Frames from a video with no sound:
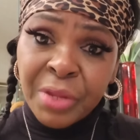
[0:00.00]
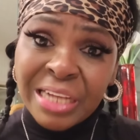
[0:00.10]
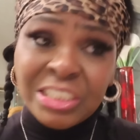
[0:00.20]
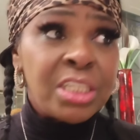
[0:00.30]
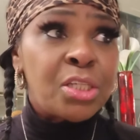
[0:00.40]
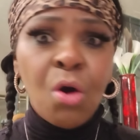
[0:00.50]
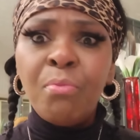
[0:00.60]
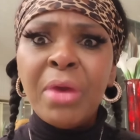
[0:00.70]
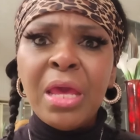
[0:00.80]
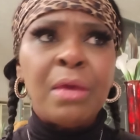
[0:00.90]
She
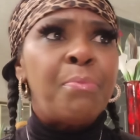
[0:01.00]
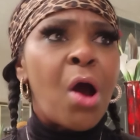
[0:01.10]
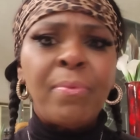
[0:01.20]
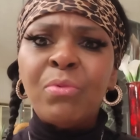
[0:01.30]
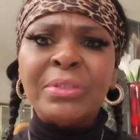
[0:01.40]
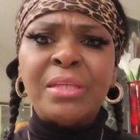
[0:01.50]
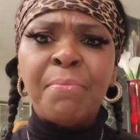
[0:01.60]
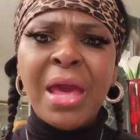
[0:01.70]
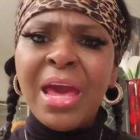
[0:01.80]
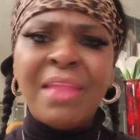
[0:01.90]
told me Bobby was the
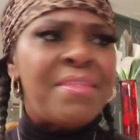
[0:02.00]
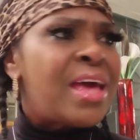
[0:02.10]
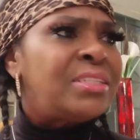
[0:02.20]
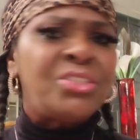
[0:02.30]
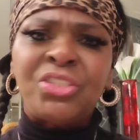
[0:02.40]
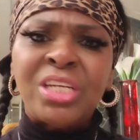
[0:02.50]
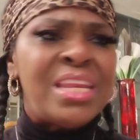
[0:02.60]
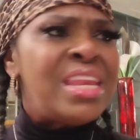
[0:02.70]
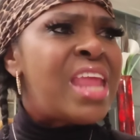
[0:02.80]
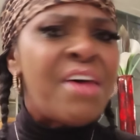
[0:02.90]
man that
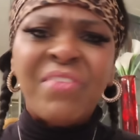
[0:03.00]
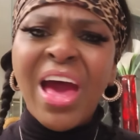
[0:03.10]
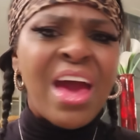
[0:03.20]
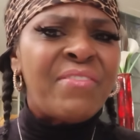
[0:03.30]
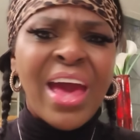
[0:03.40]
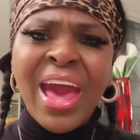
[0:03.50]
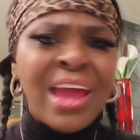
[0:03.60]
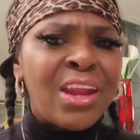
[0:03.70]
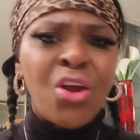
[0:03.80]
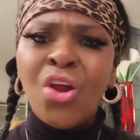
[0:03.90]
she never ever
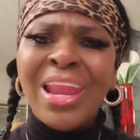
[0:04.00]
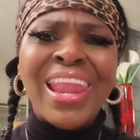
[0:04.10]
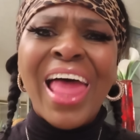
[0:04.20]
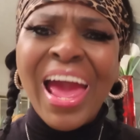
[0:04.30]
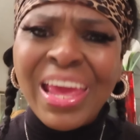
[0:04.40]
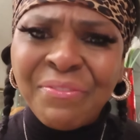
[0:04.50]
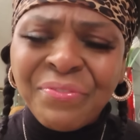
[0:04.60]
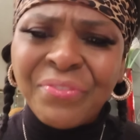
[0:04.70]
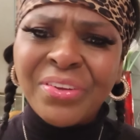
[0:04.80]
had in her life.